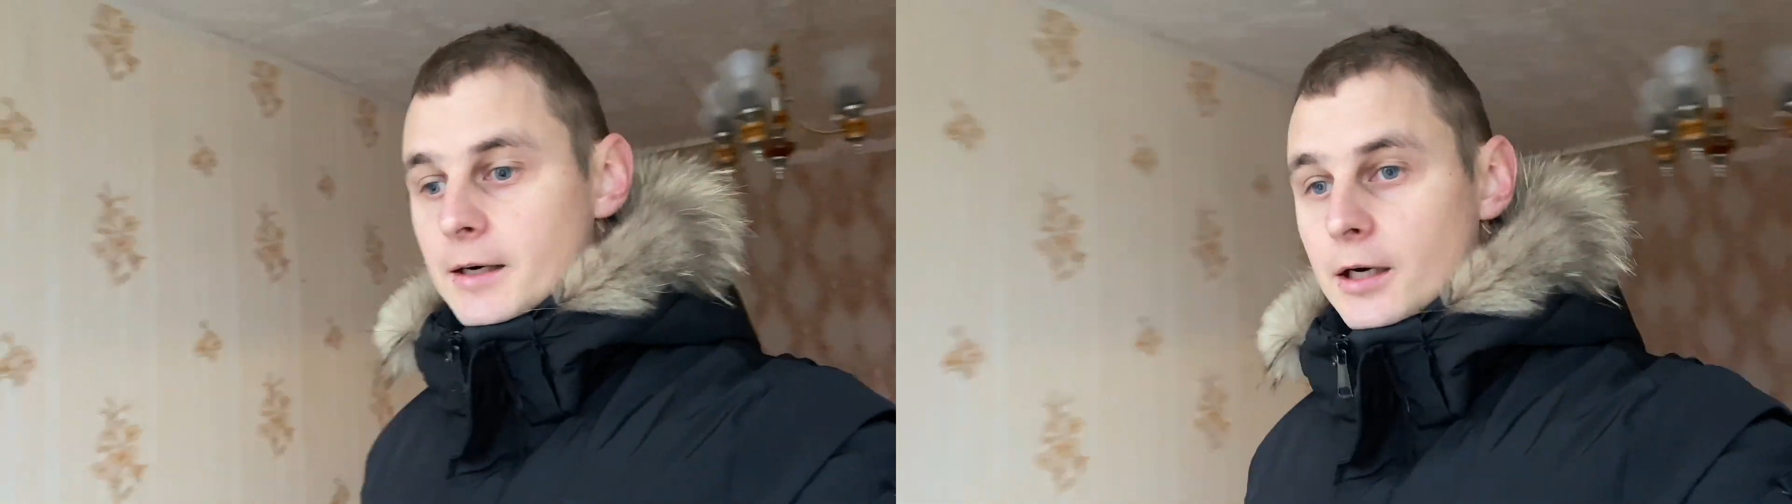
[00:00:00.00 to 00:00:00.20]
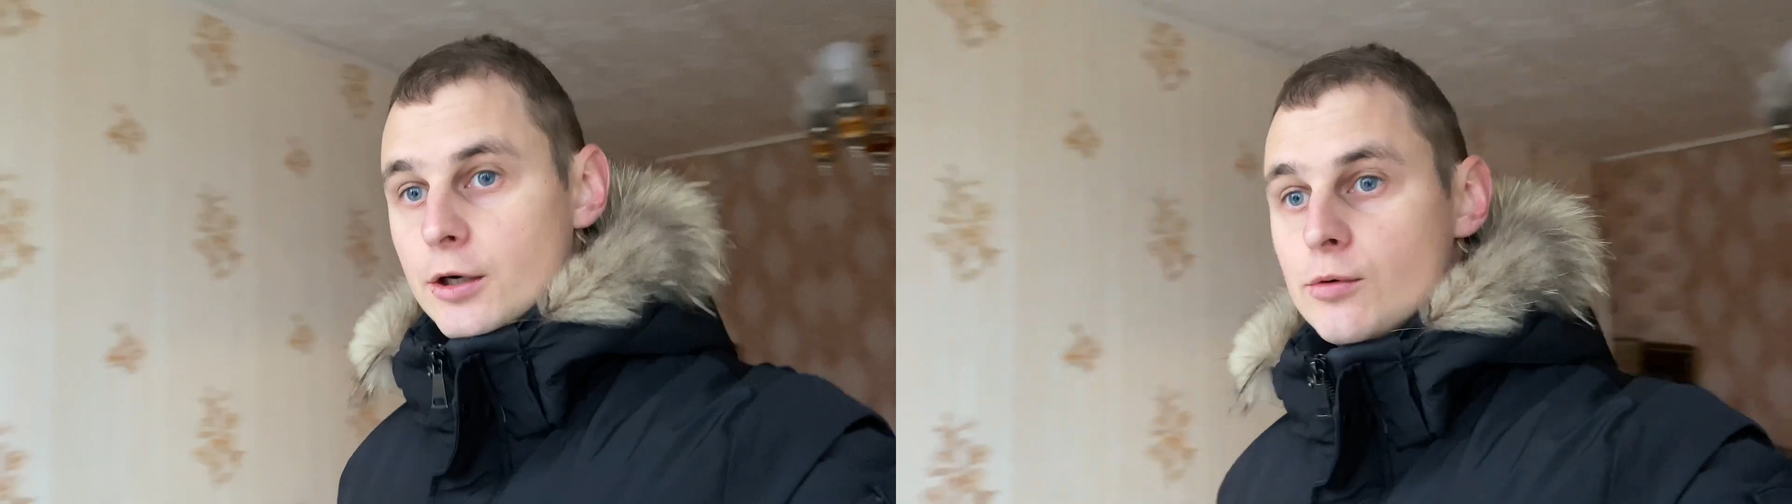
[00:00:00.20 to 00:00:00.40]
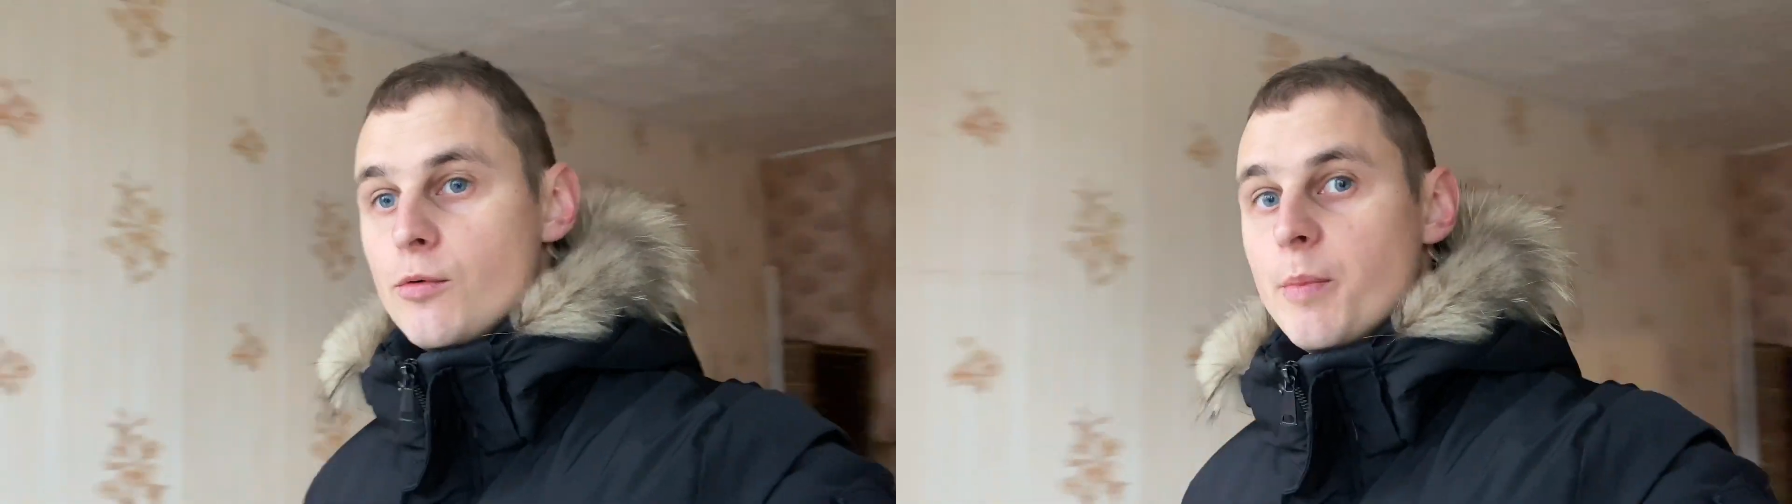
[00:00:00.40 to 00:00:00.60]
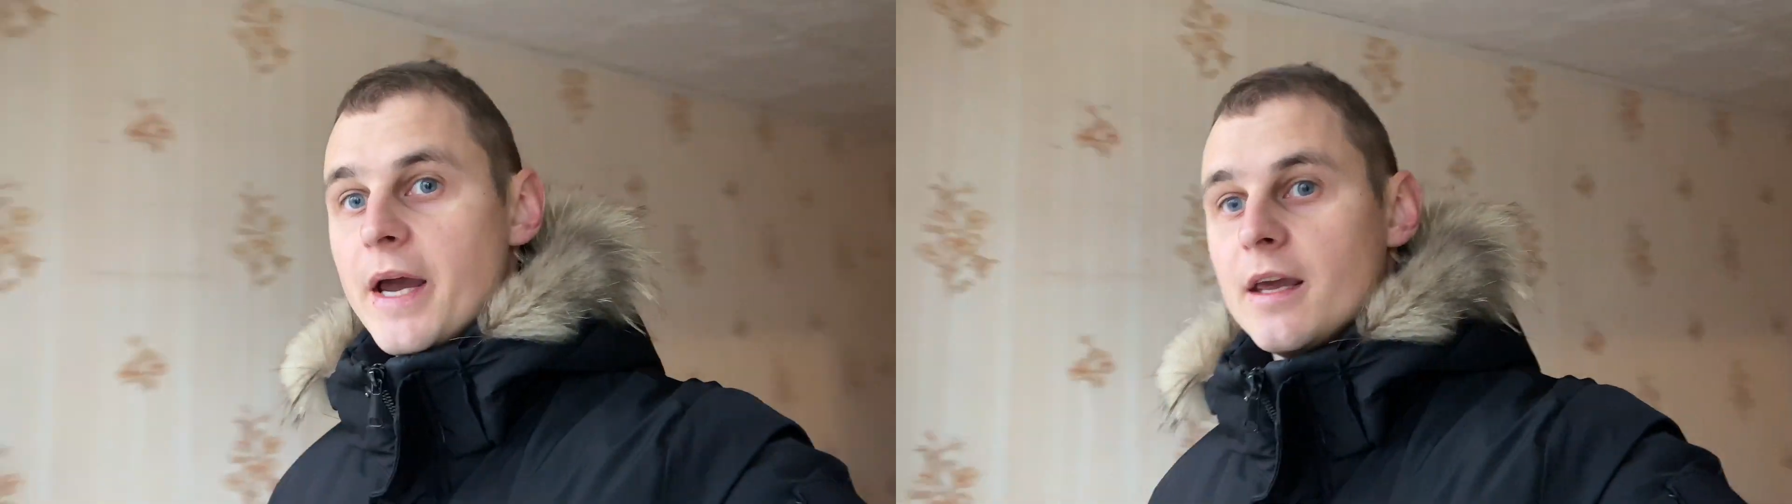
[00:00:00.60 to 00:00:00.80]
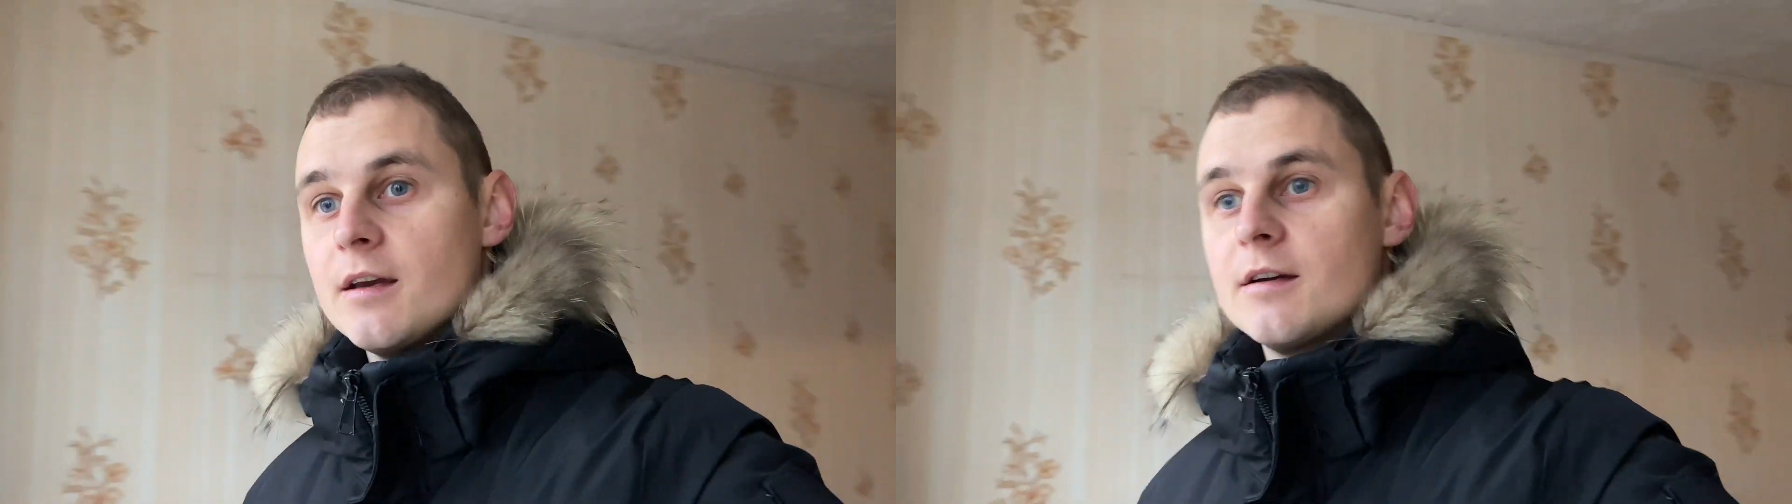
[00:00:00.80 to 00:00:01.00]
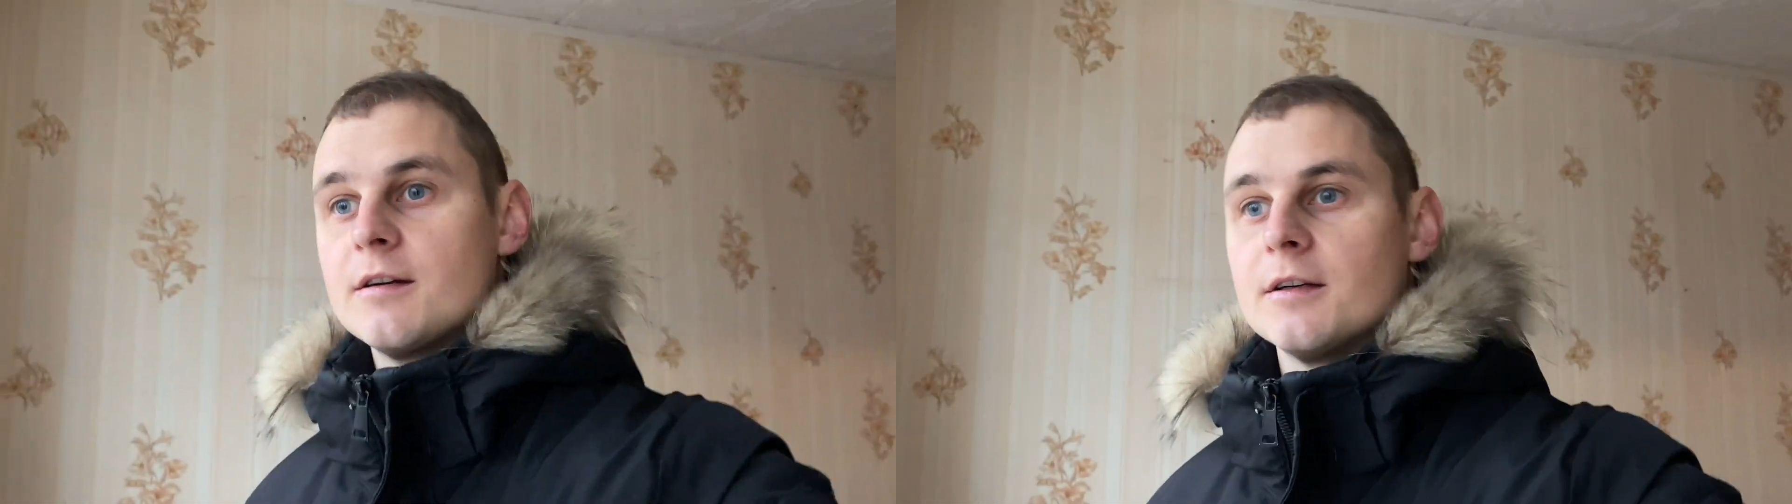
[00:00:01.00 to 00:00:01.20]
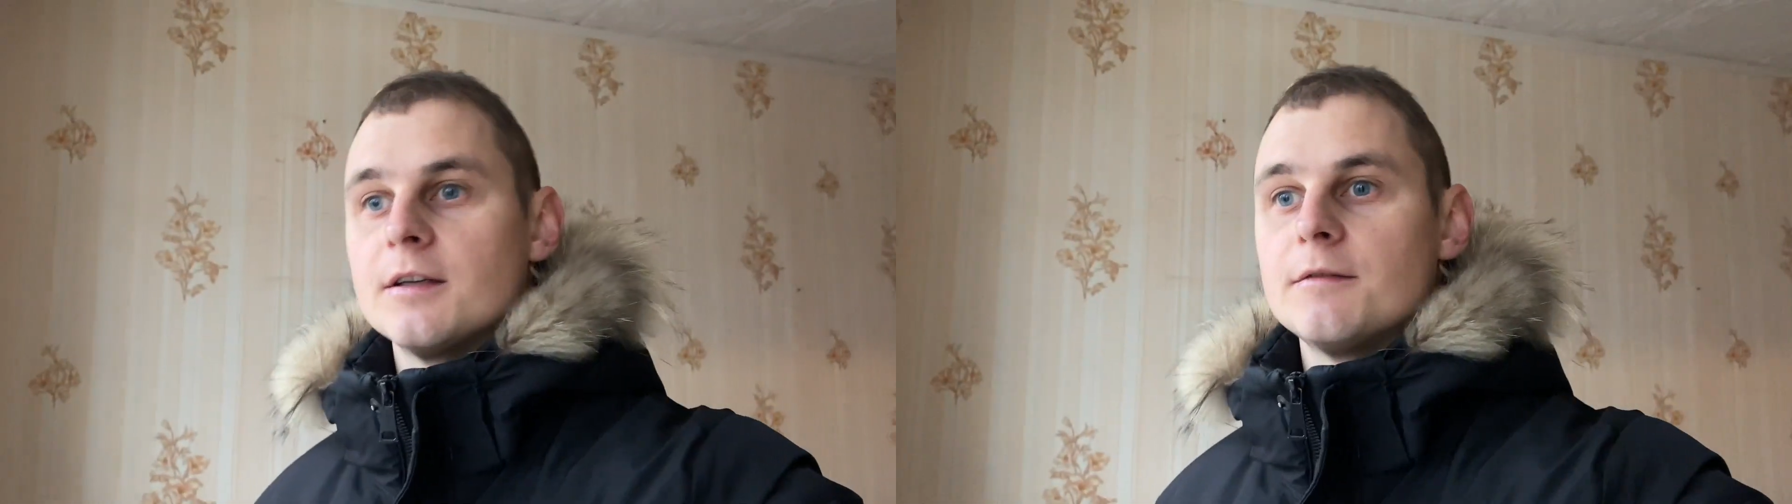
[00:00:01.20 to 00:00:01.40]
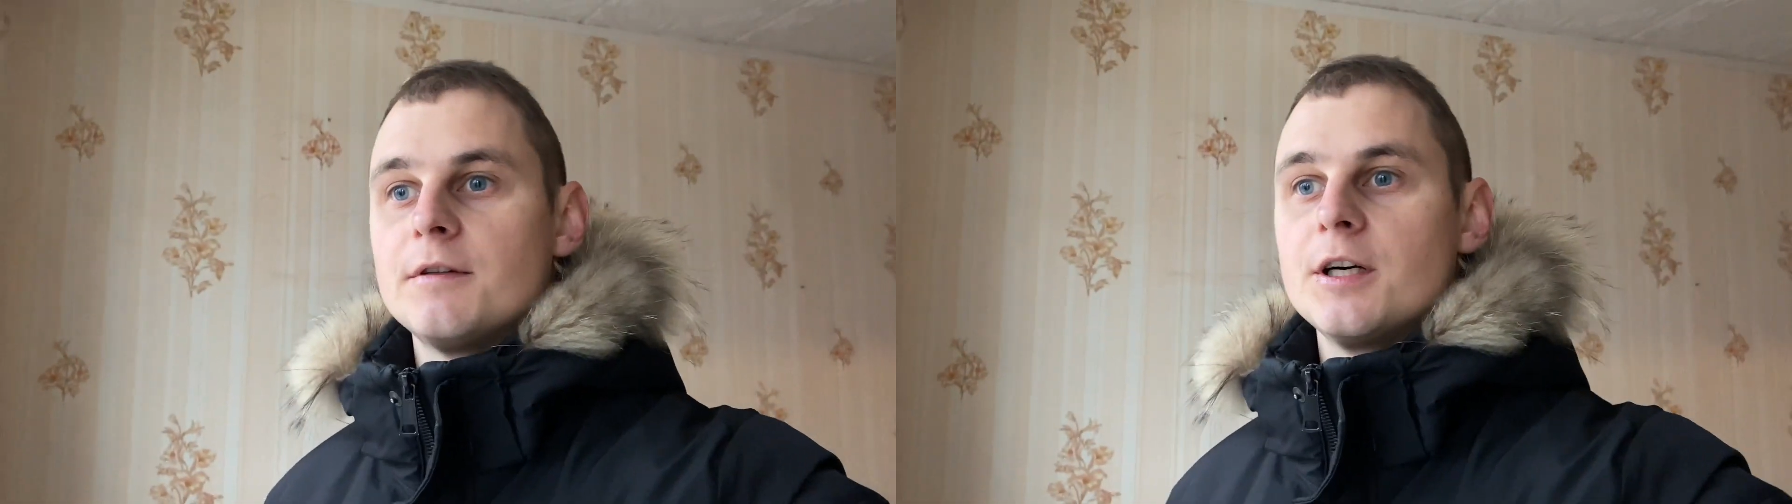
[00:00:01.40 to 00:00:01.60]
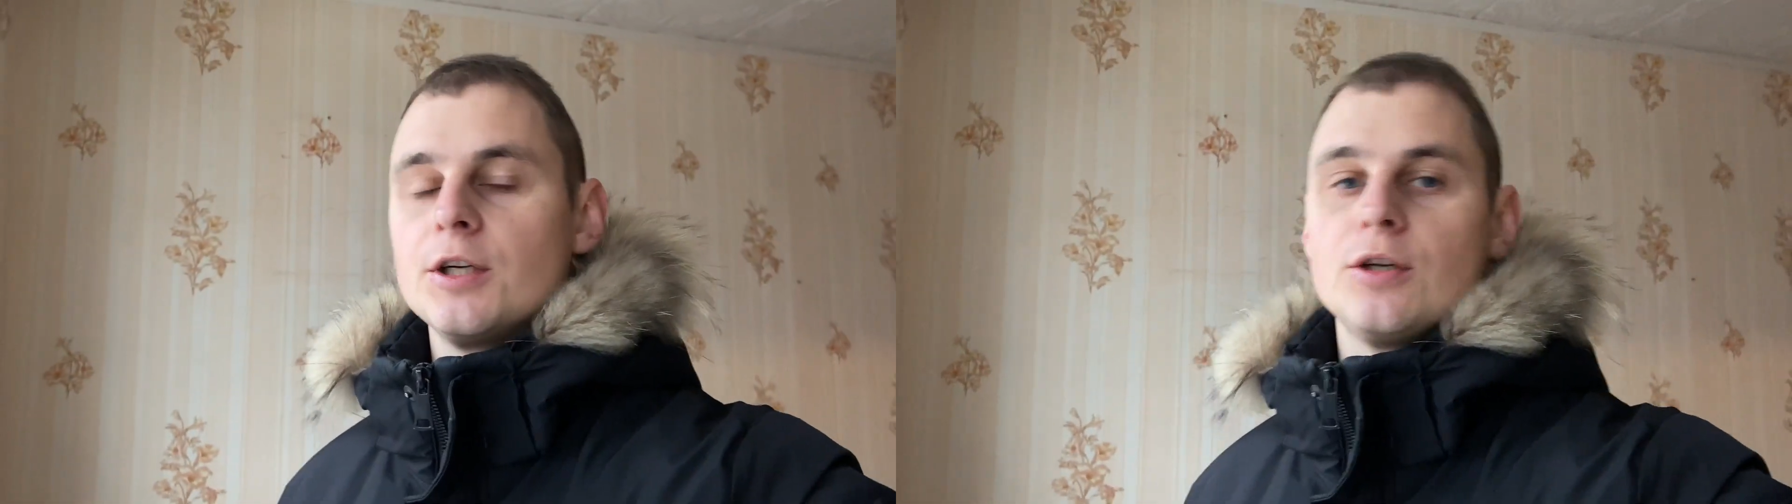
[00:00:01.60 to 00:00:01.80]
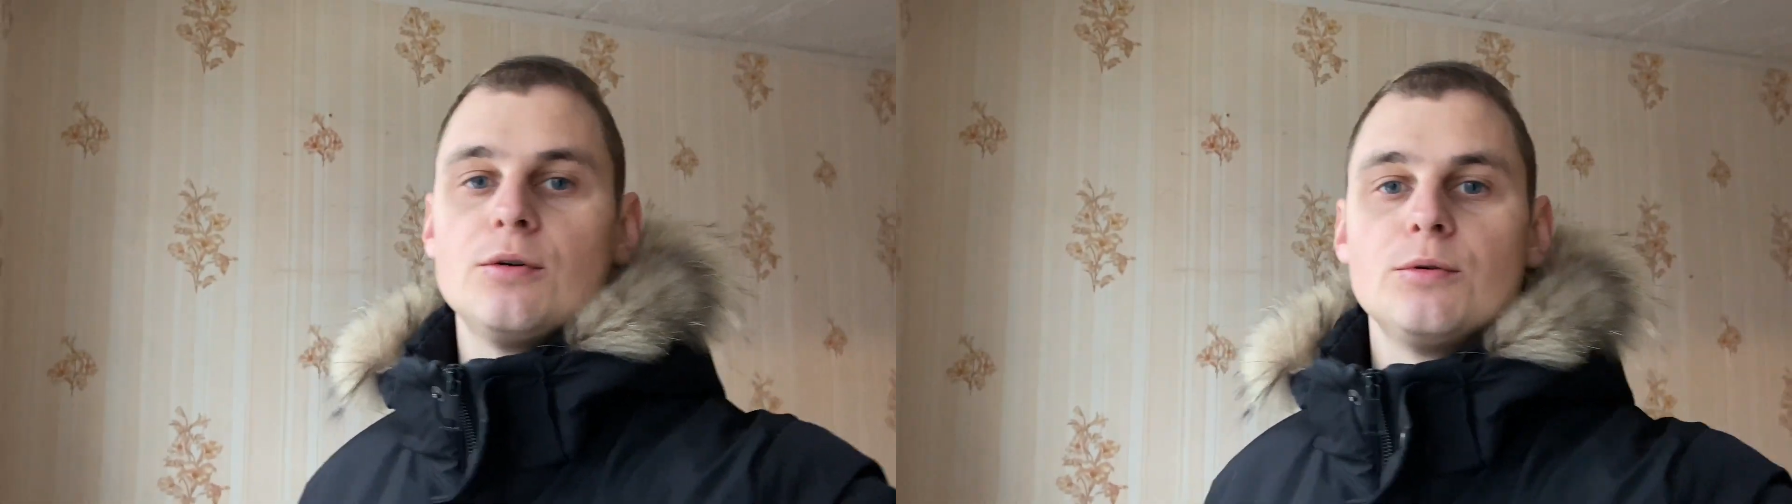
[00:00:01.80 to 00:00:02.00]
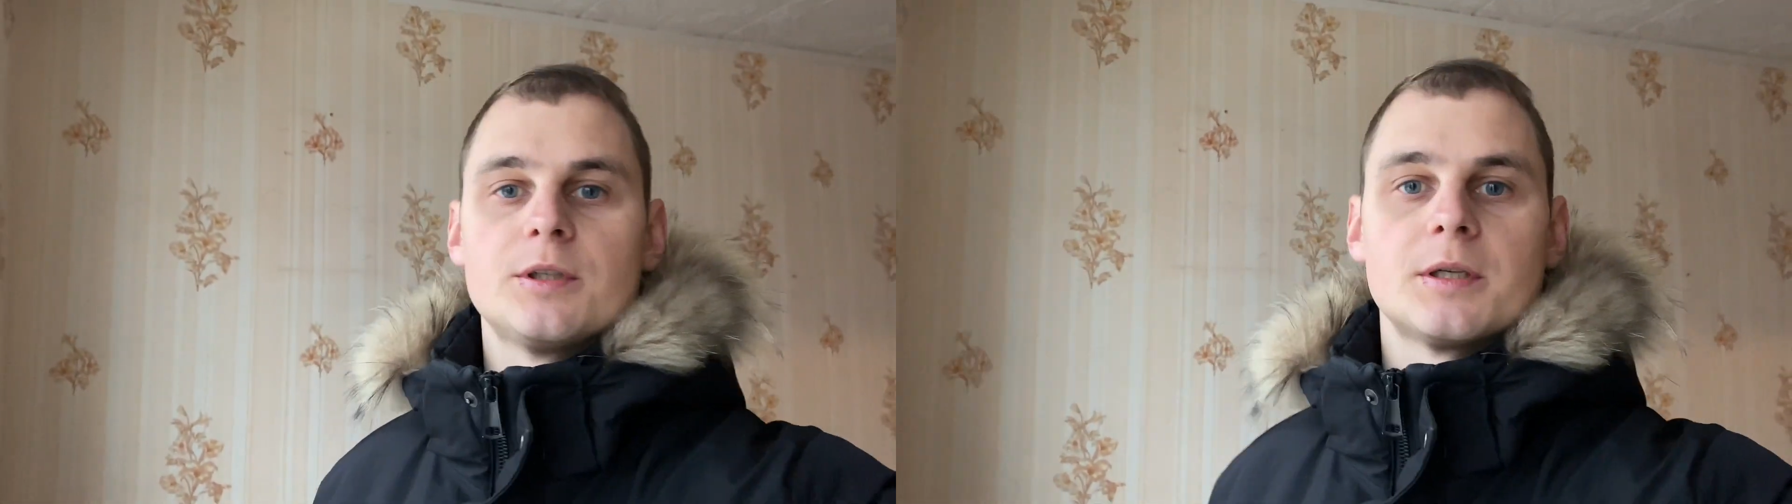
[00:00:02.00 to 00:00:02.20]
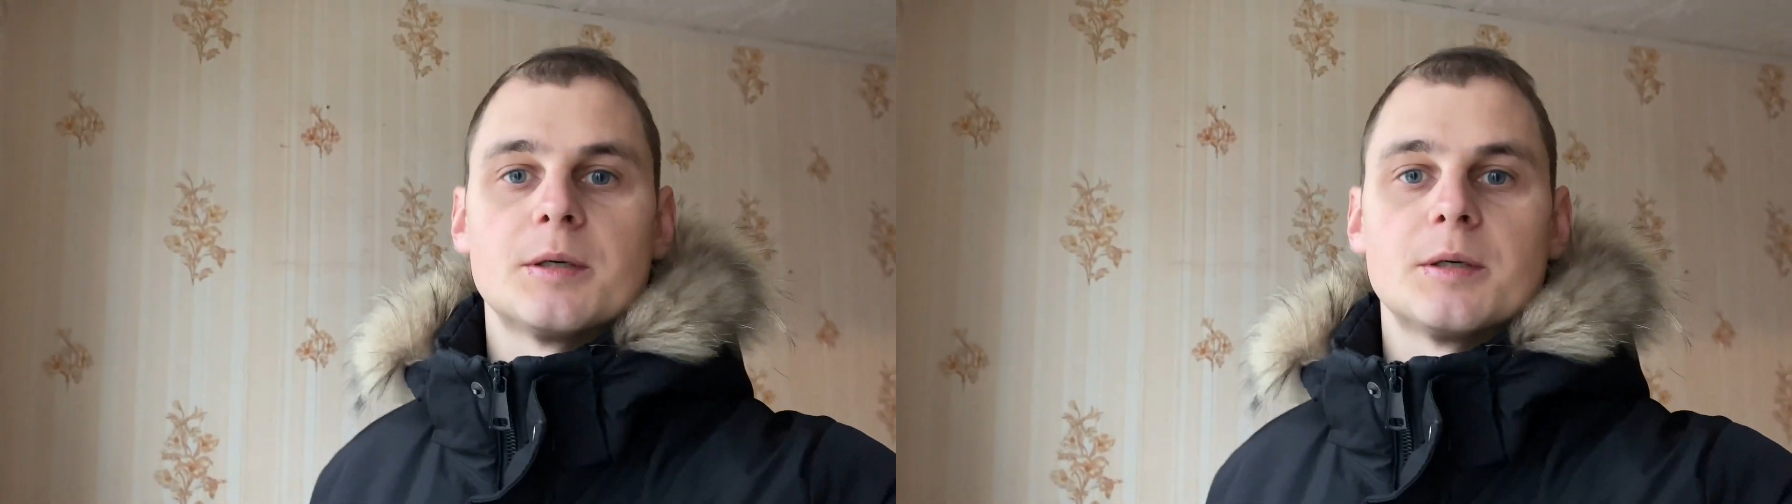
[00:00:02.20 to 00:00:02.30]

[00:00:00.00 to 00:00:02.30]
who make very good